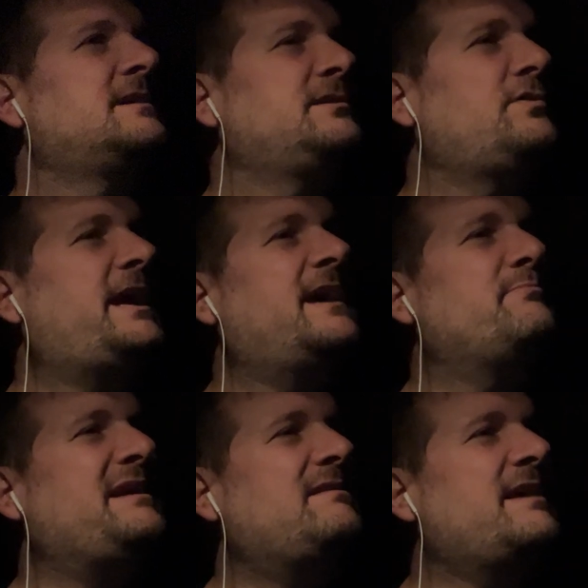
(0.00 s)
You can't
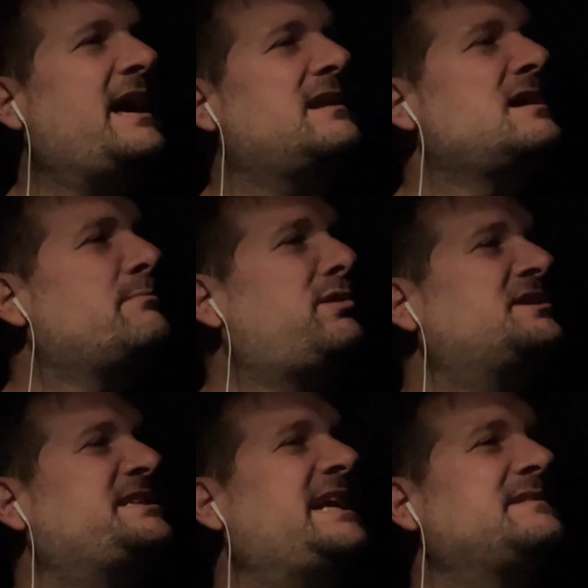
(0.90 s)
beat that. Plus,
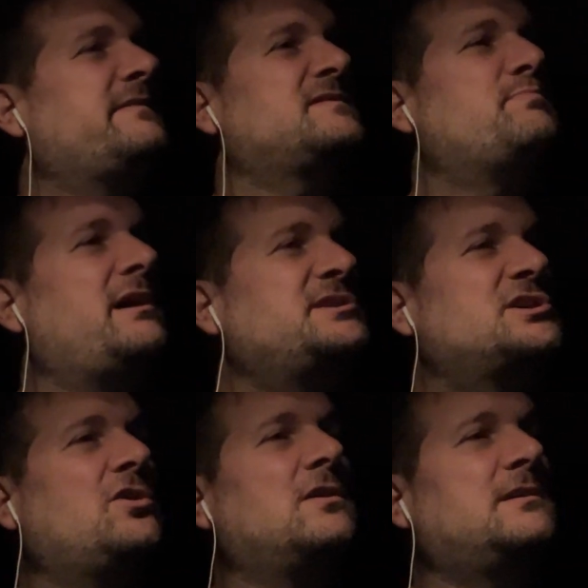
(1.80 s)
she gives out this punch
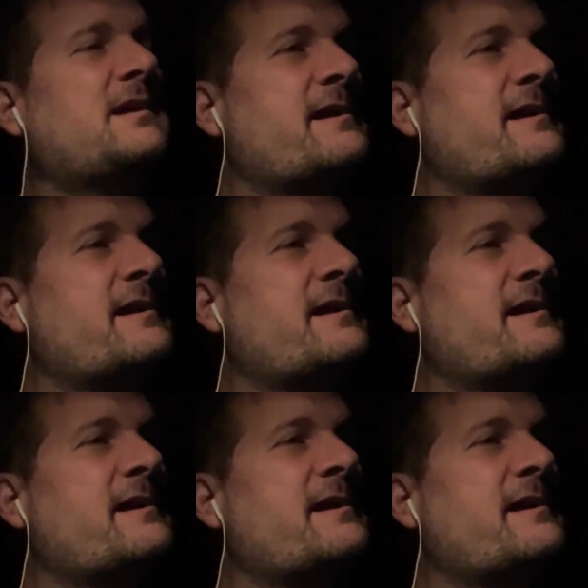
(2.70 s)
card.